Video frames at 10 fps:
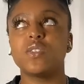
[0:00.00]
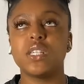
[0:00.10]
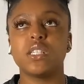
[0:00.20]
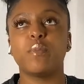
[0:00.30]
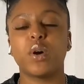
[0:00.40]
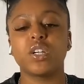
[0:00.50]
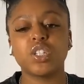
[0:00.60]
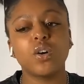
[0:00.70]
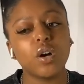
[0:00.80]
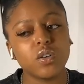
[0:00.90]
in Park
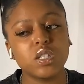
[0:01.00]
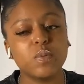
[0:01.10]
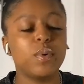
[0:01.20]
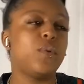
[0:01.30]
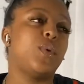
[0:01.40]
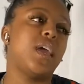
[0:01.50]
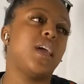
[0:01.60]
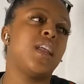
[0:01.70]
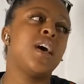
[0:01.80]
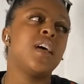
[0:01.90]
show host, but when
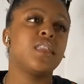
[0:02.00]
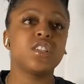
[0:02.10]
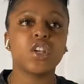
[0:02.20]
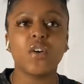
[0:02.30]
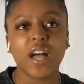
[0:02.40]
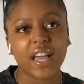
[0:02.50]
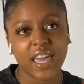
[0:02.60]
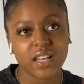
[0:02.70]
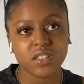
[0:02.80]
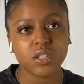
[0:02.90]
the show got
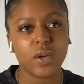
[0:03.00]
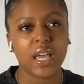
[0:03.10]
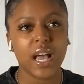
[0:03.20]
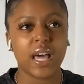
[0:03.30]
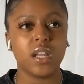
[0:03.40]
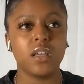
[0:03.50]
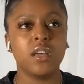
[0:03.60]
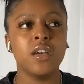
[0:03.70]
canceled, it kind of